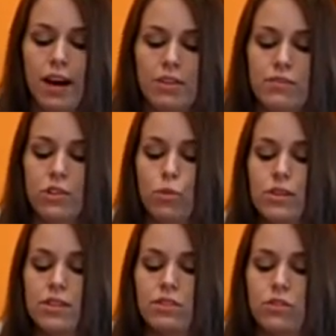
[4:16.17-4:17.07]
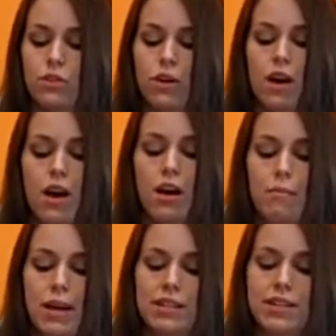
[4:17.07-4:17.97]
The fifth one is to
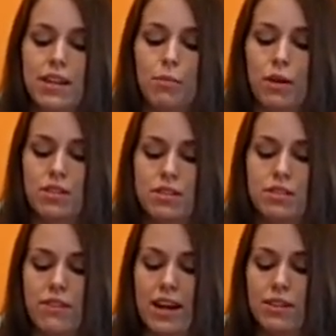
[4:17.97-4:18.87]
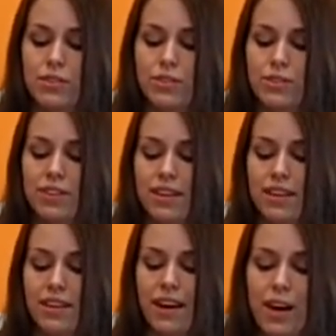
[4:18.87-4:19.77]
maintain a positive attitude.
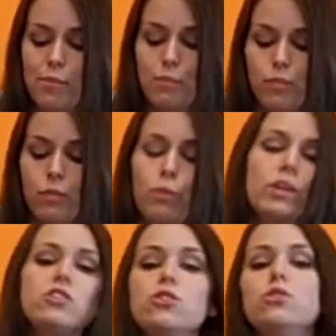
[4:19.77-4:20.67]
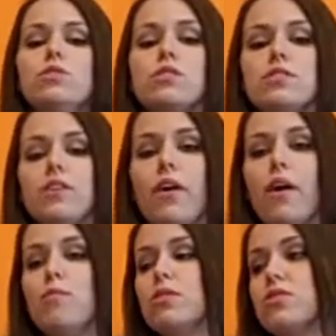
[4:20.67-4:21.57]
We choose our
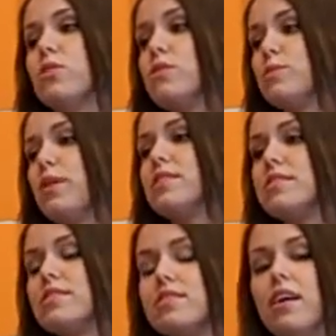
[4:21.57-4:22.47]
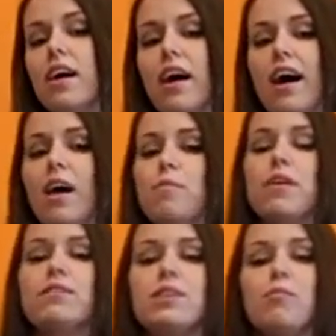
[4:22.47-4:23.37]
emotional responses.
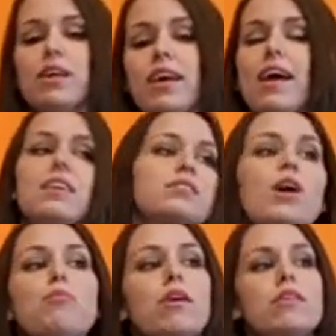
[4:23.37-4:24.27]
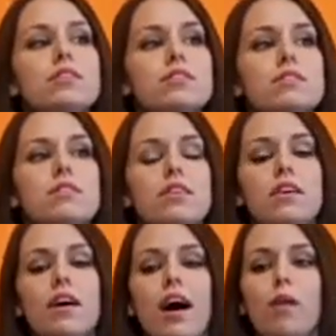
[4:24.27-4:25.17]
If somebody hangs up on us,
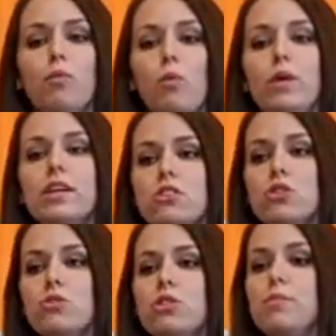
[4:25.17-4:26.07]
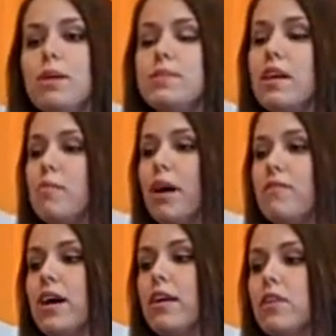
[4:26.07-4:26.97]
we can choose to be upset about
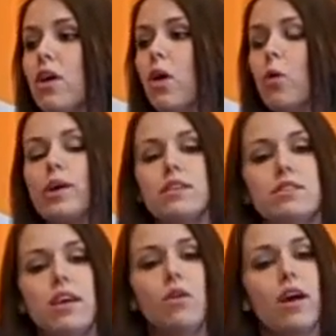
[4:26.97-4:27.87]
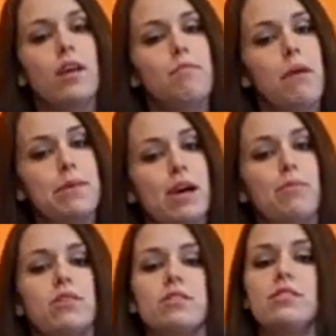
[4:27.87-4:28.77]
that, or we can say, okay, maybe that
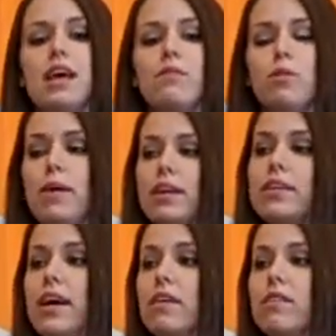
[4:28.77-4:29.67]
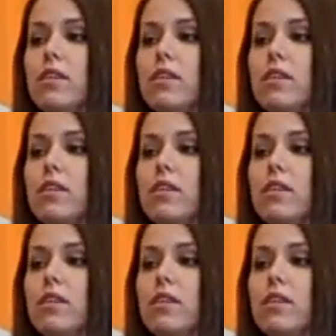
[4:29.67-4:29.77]
person is having a bad day.